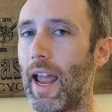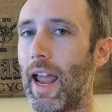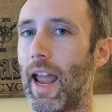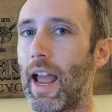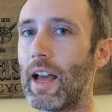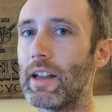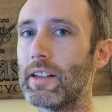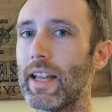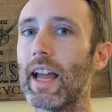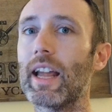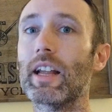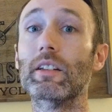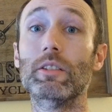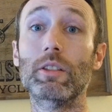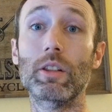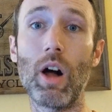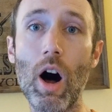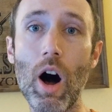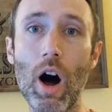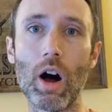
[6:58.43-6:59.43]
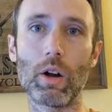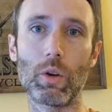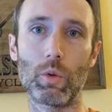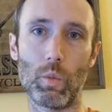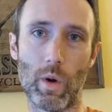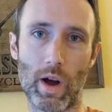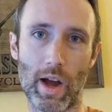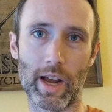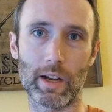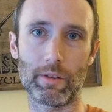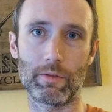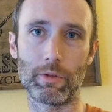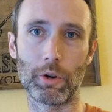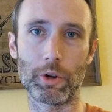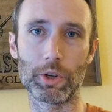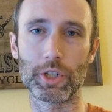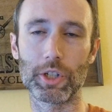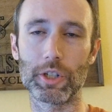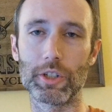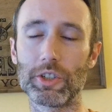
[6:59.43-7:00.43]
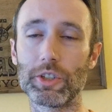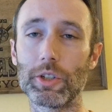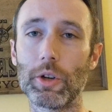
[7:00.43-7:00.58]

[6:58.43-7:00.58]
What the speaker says: and a long wide version.